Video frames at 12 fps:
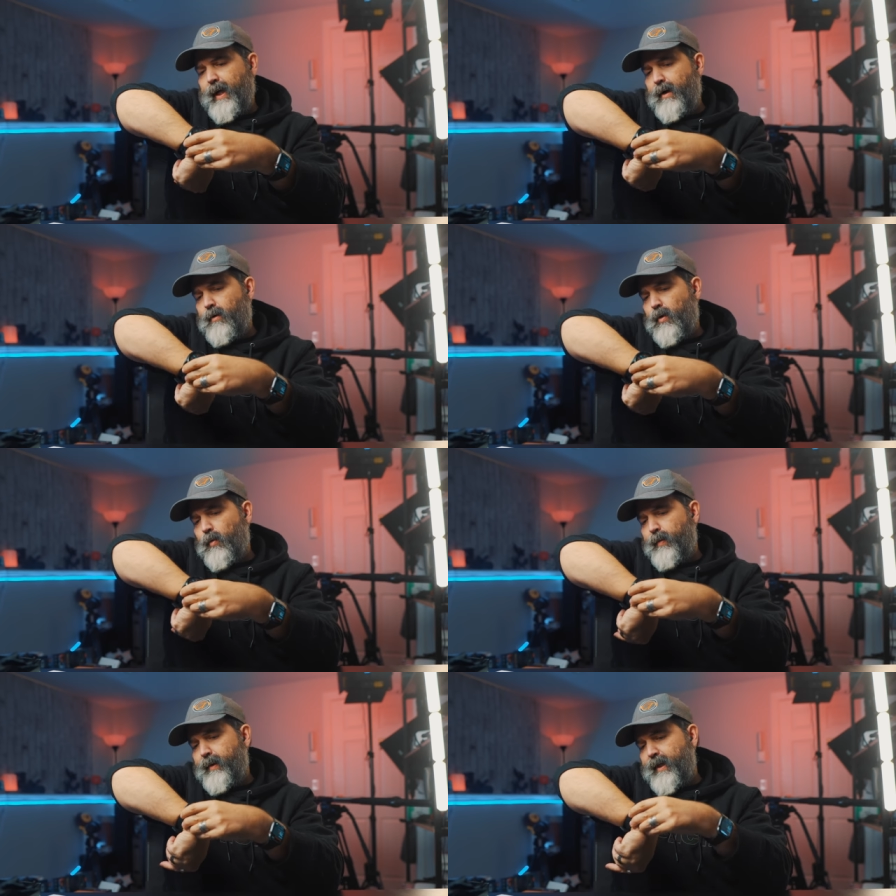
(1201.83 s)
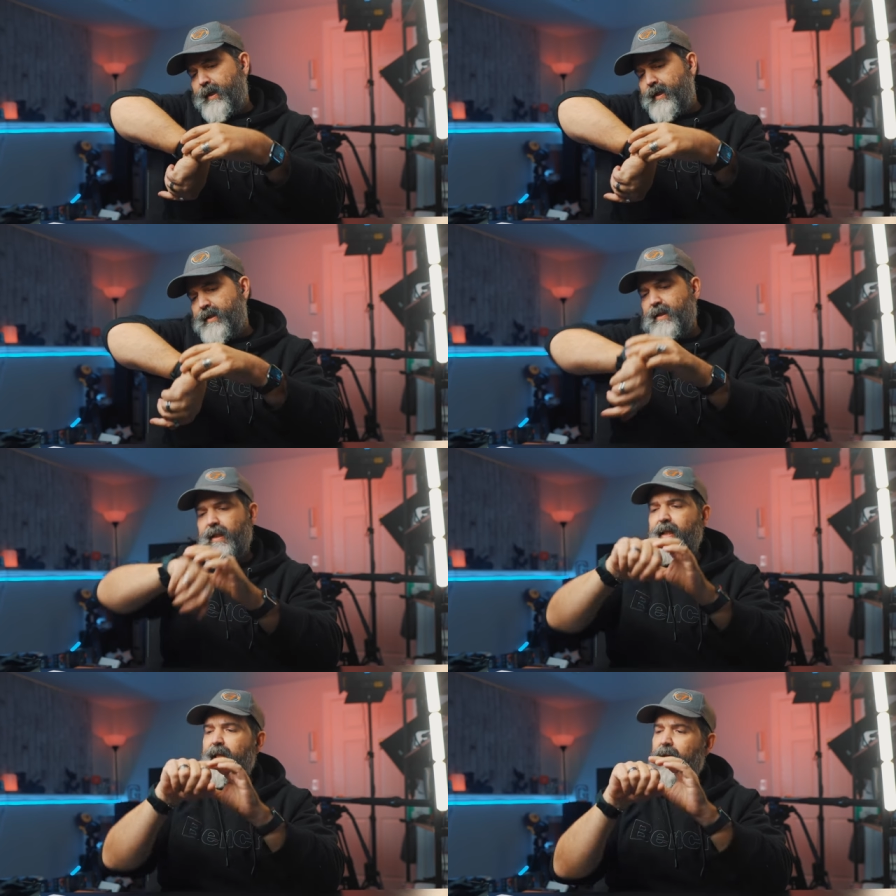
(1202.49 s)
how open that is
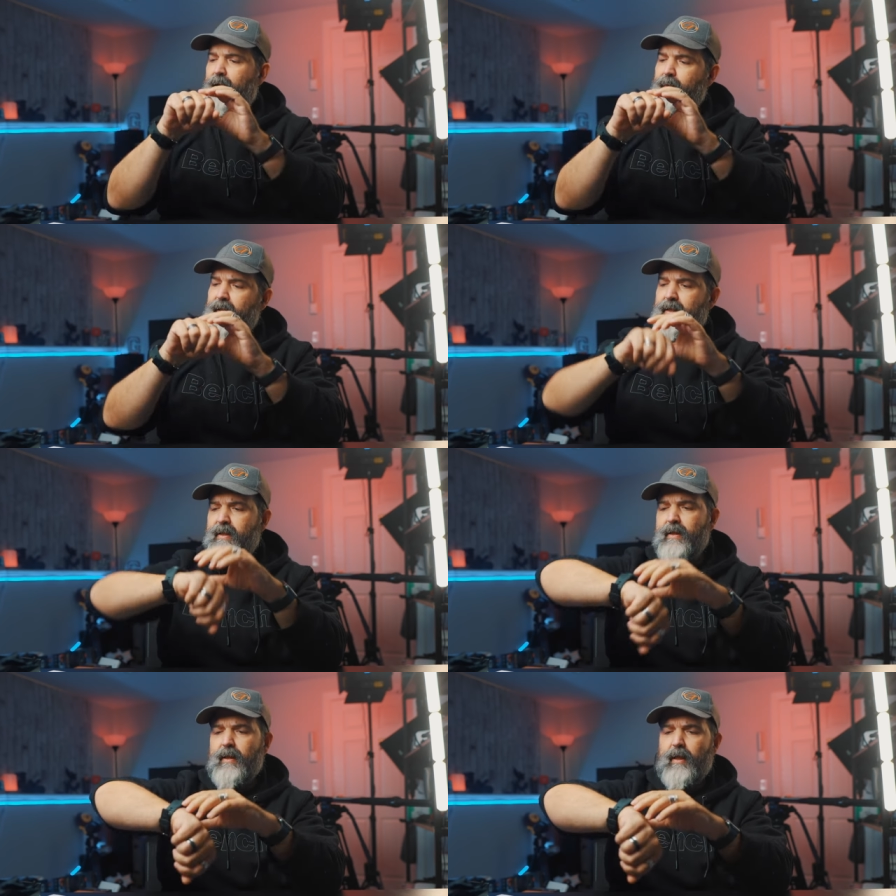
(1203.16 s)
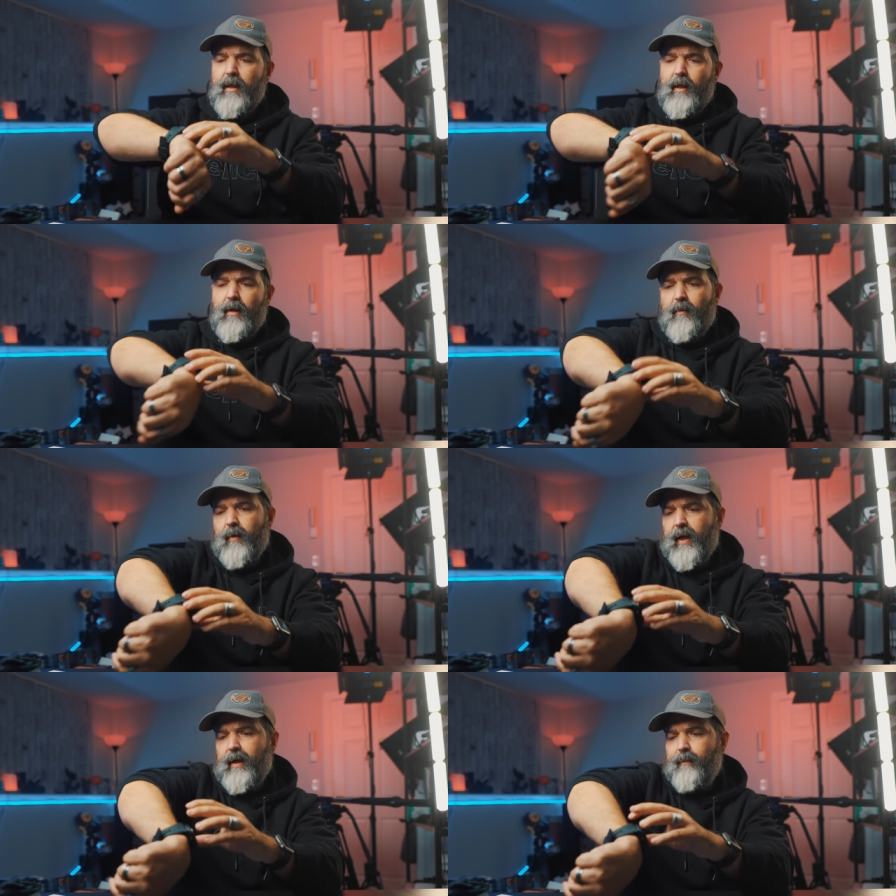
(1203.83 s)
to the elements,
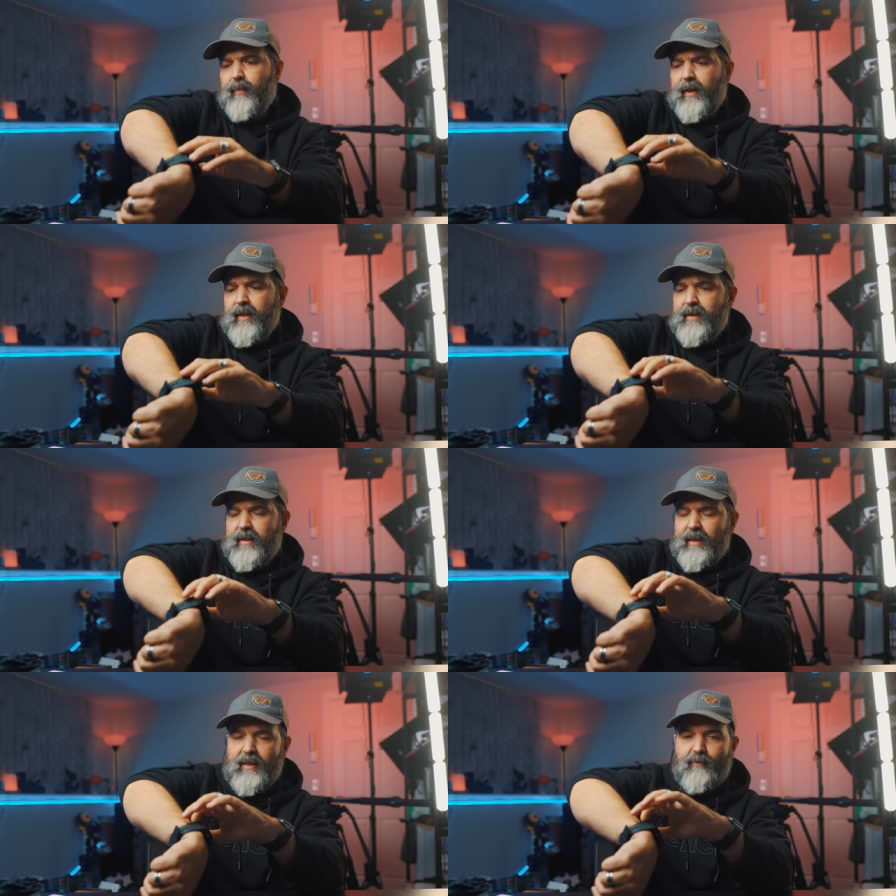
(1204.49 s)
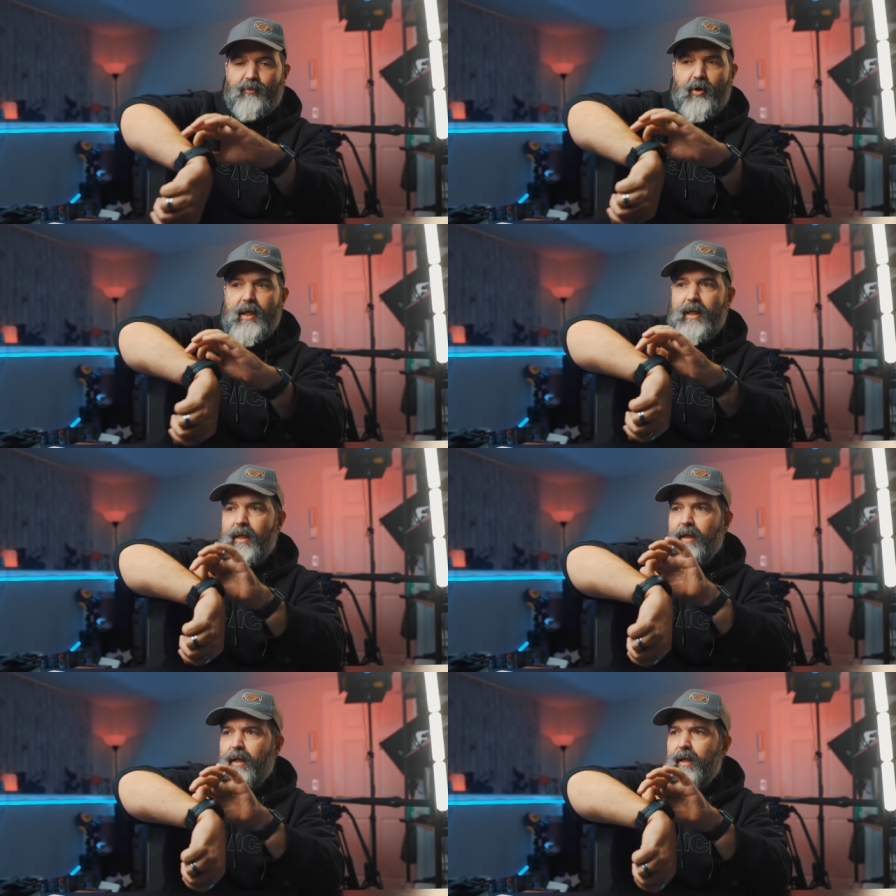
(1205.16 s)
right? But it's it's
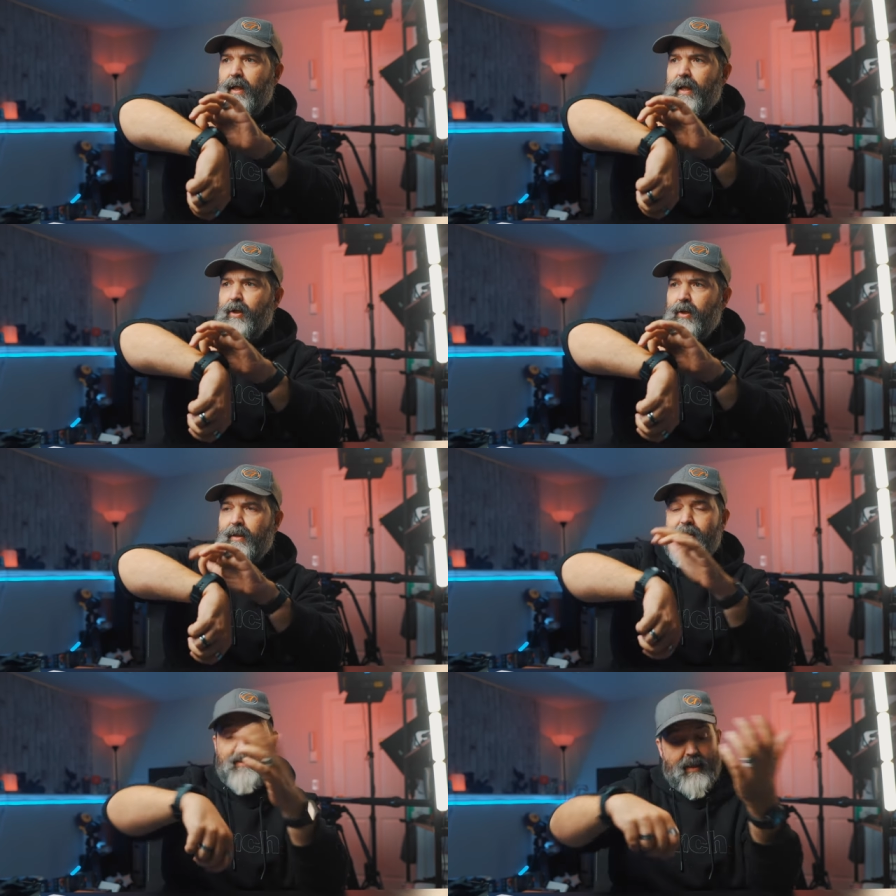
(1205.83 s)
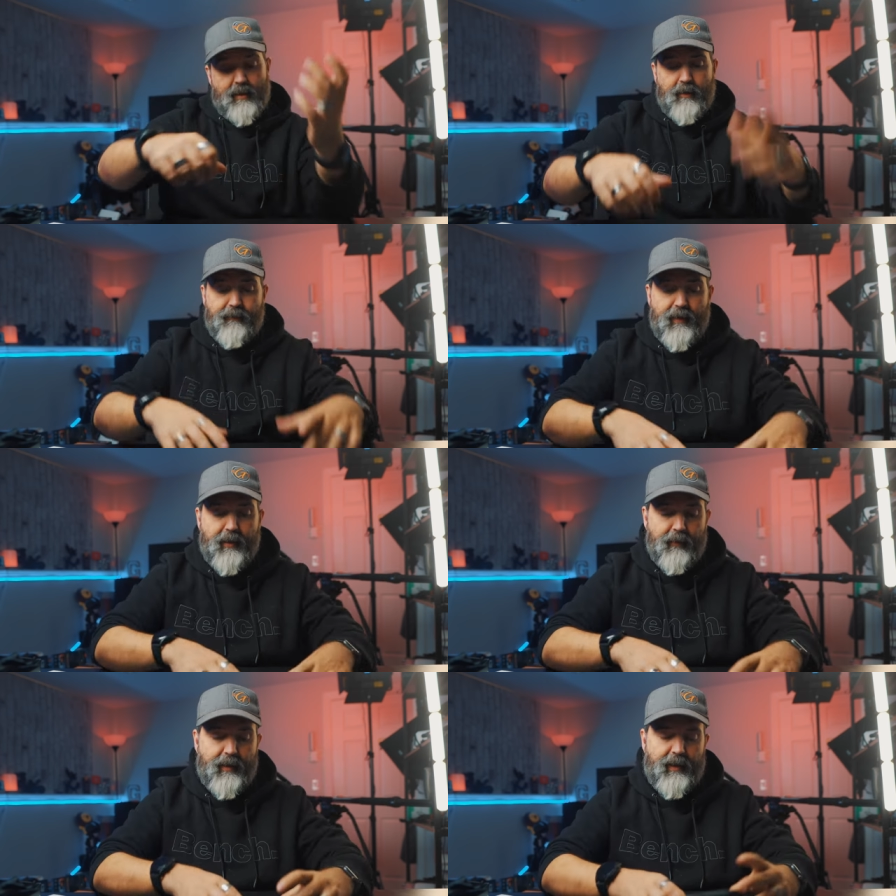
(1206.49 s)
pretty like you can stick your
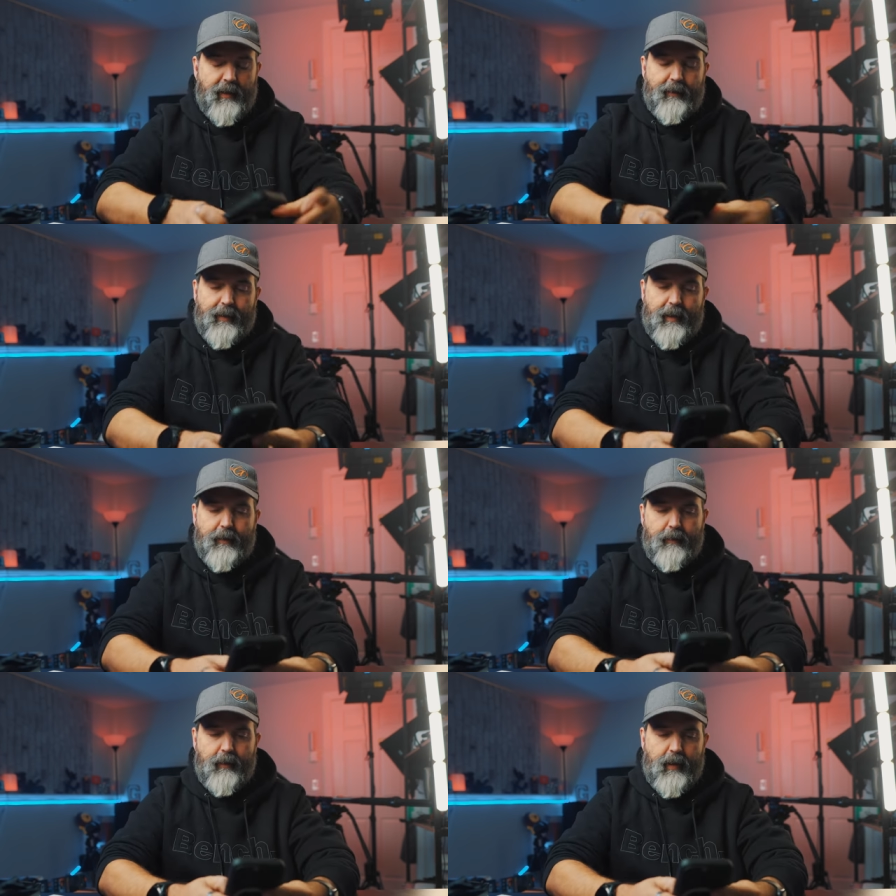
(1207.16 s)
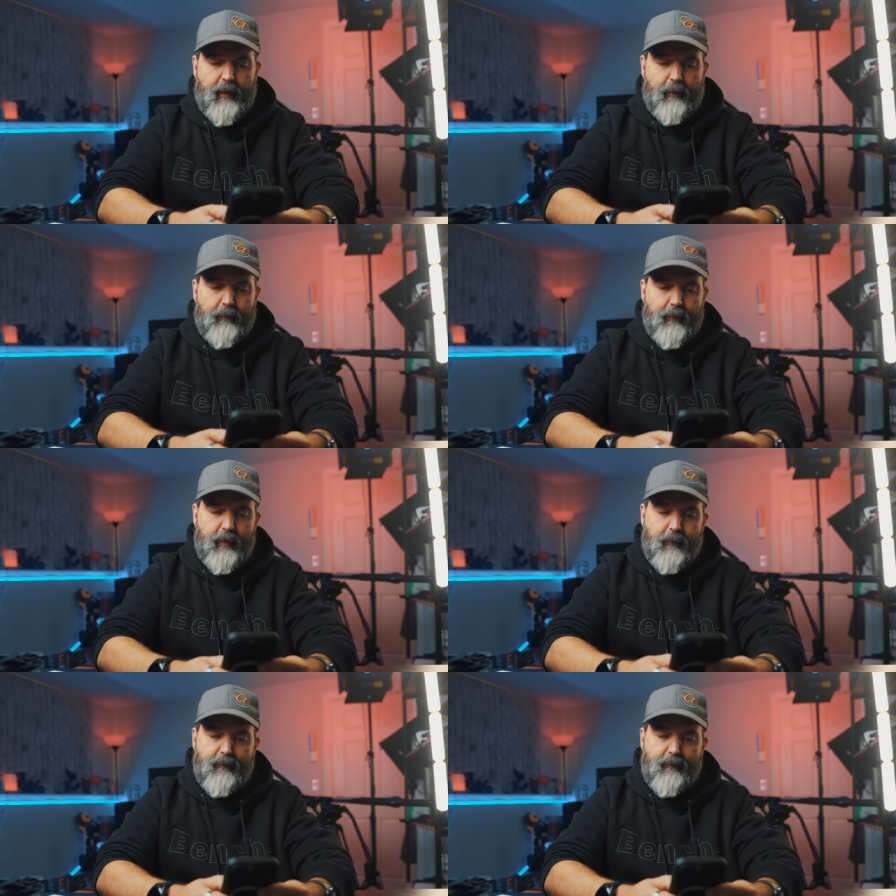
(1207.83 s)
finger in there. I don't I don't.